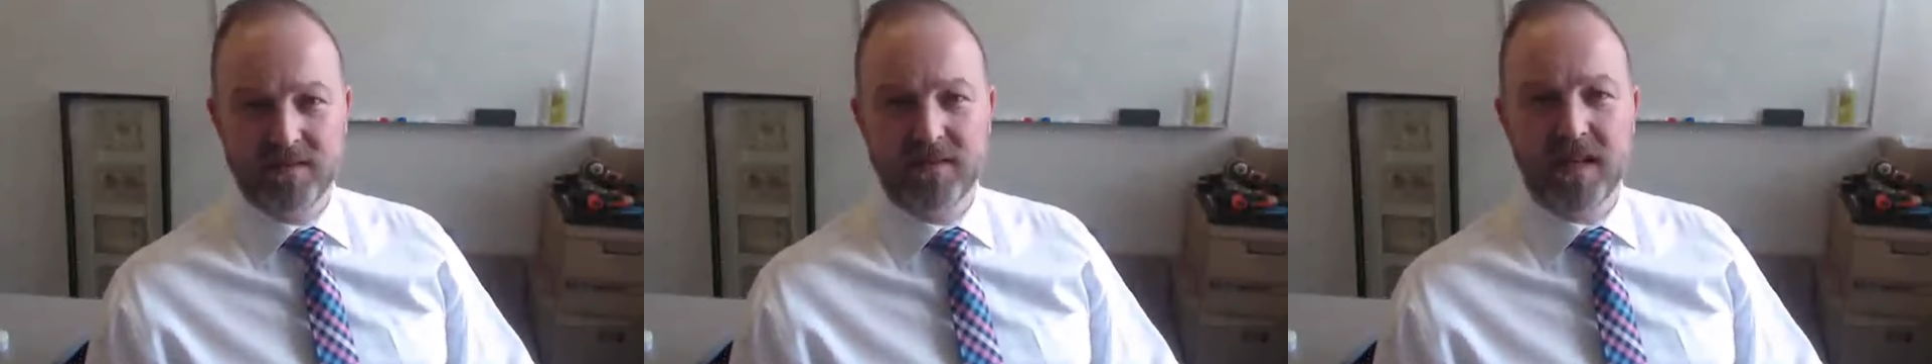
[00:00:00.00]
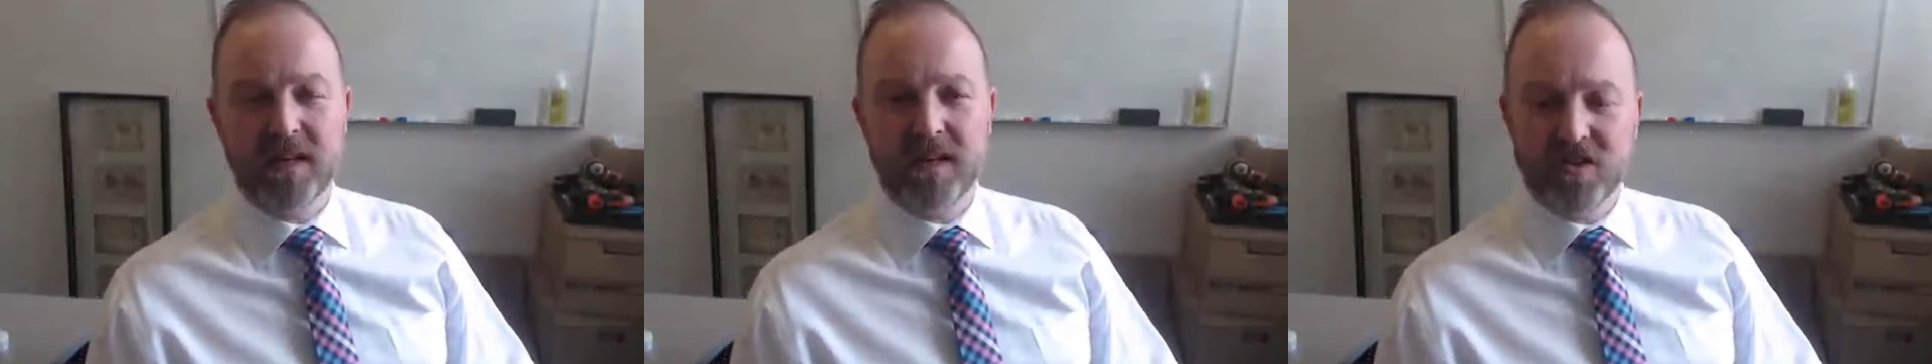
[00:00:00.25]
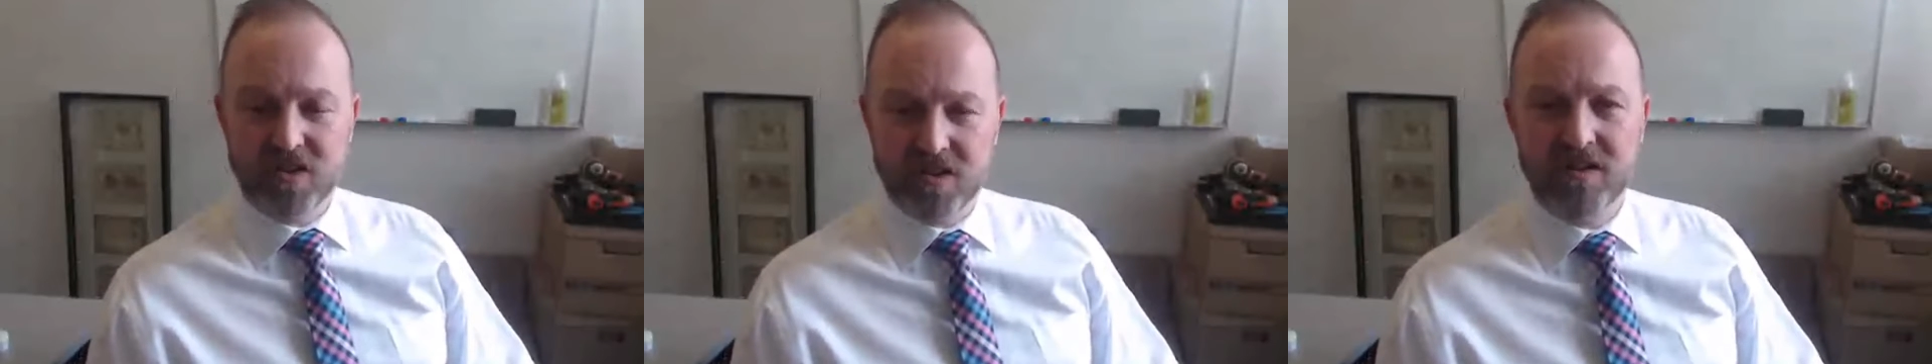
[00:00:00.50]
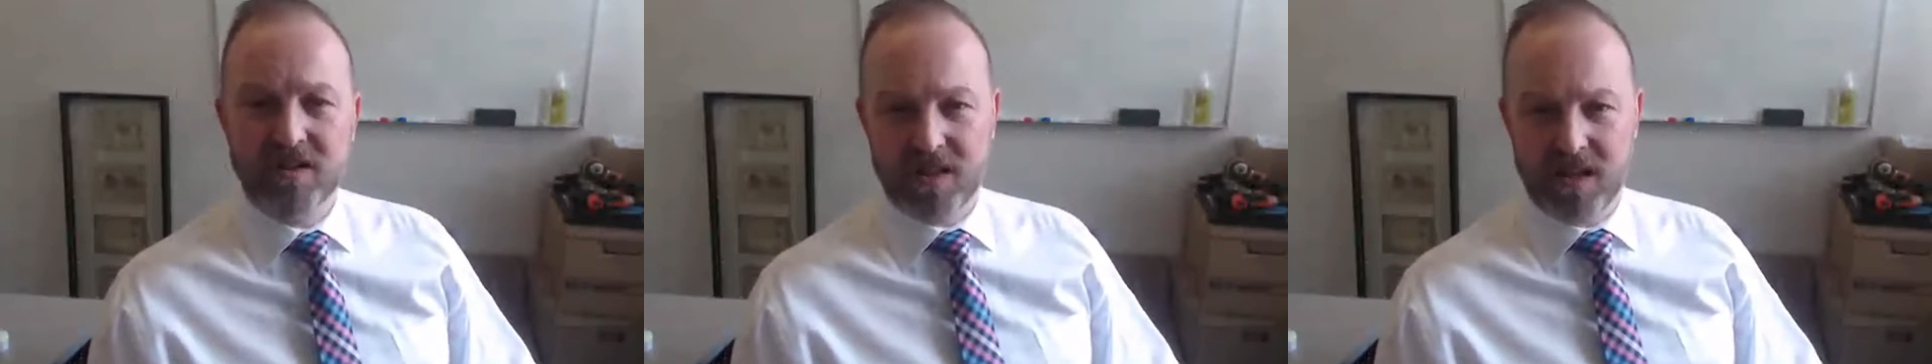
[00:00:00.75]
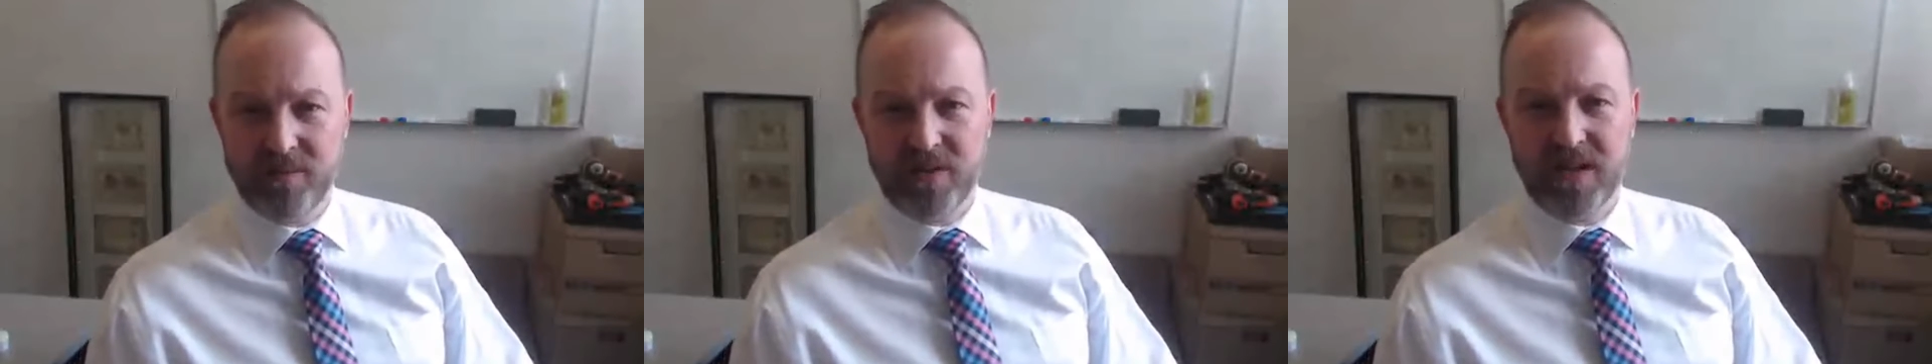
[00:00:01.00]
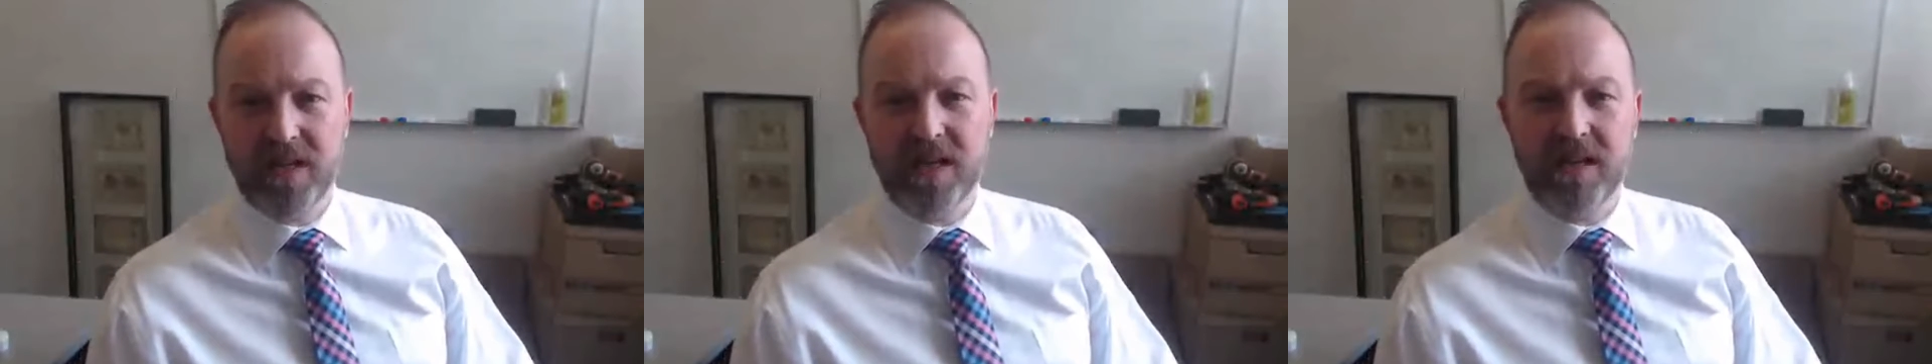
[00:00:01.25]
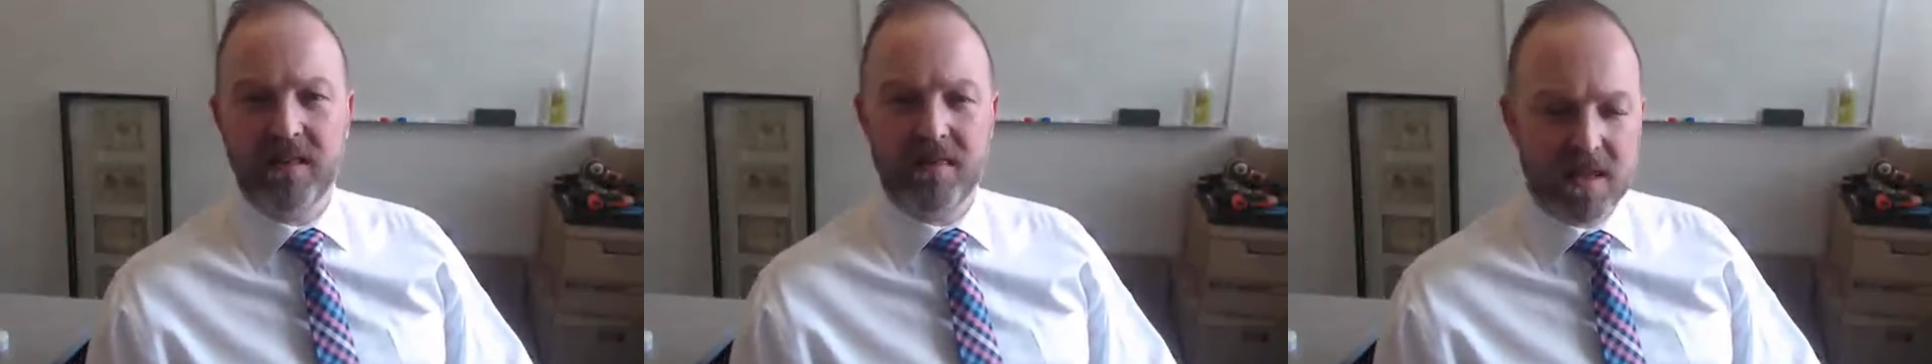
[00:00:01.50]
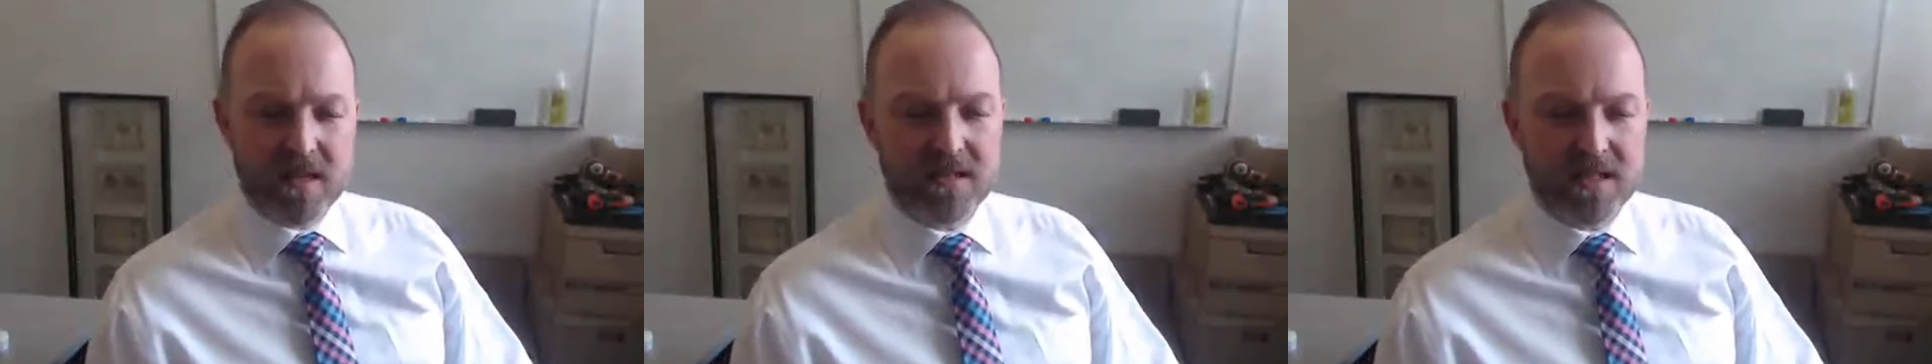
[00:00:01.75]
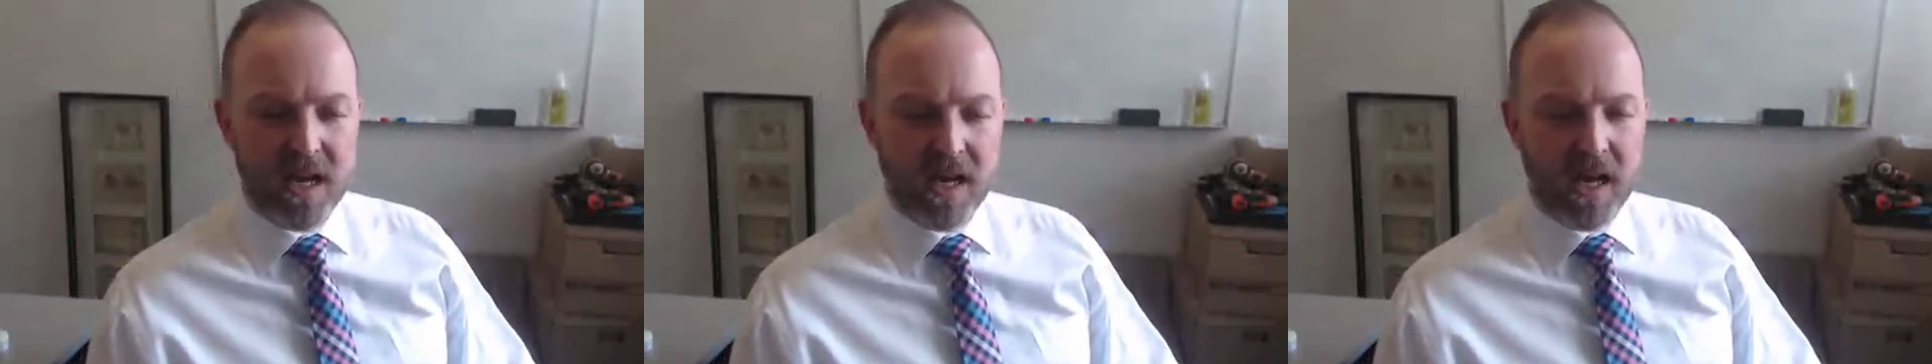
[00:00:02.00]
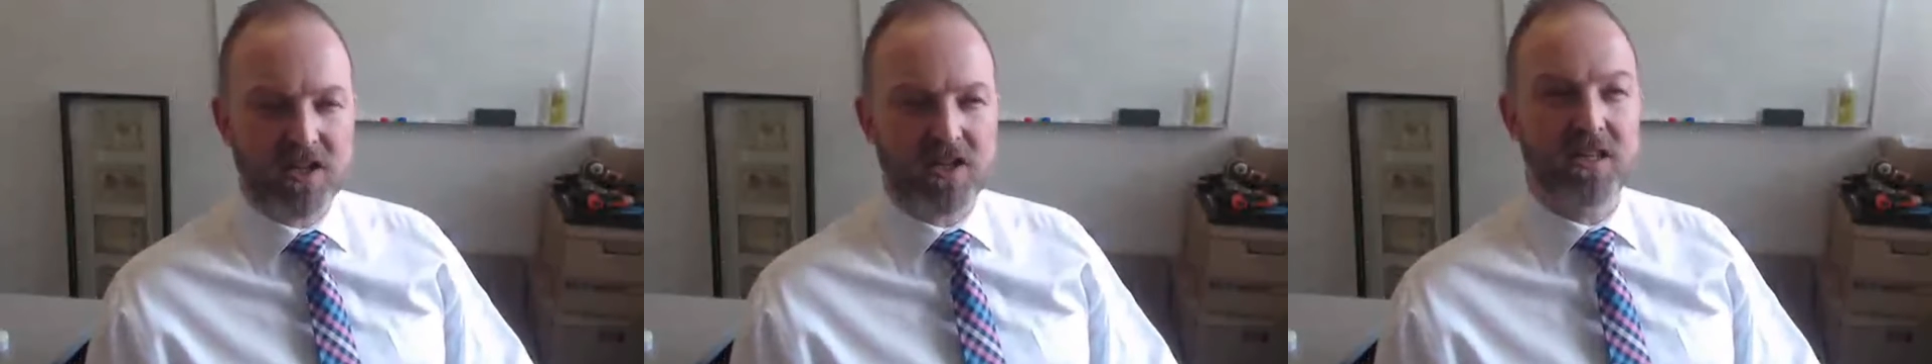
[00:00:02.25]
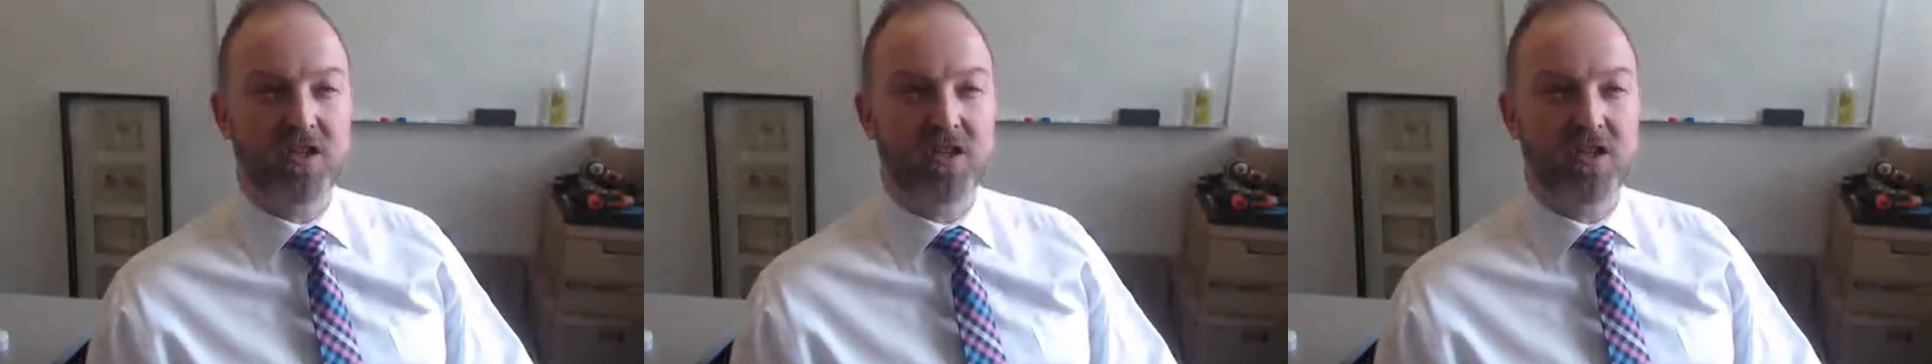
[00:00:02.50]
that an insurance company in this day and age,